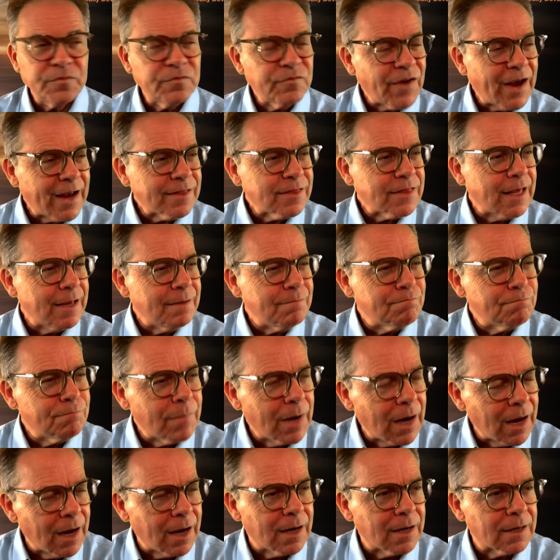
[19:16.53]
In fact, they
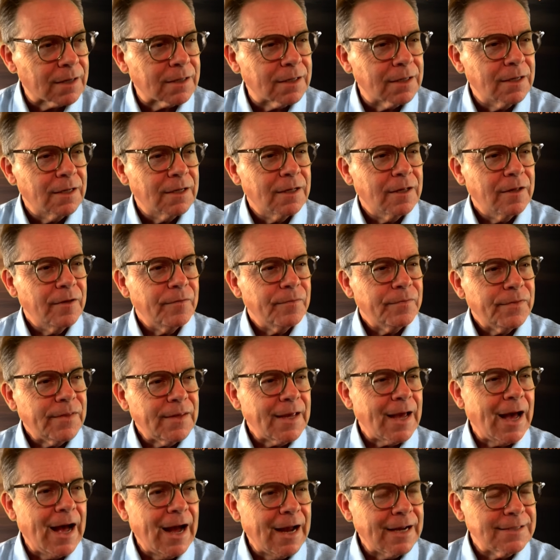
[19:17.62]
mock
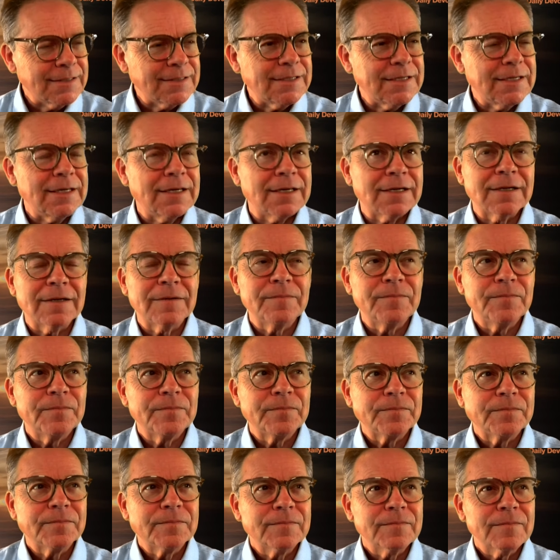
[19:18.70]
the idea
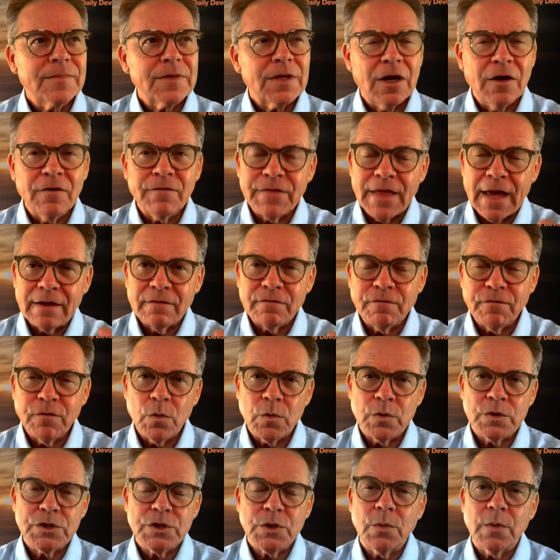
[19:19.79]
of that
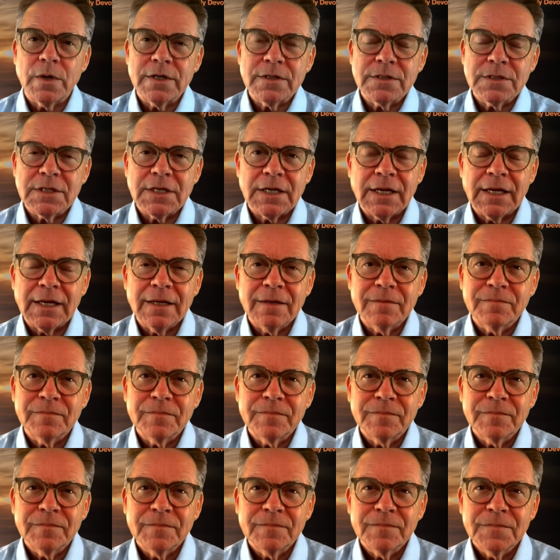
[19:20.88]
four-square city,
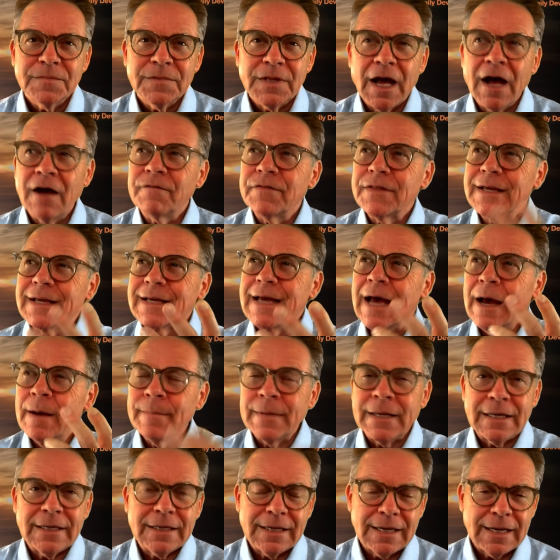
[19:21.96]
of the
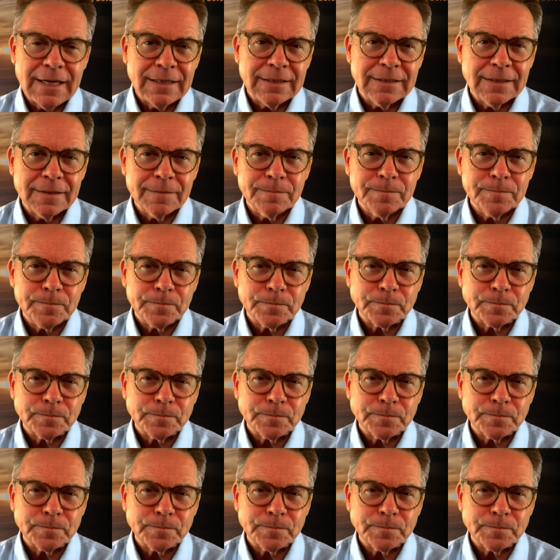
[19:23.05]
coming kingdom.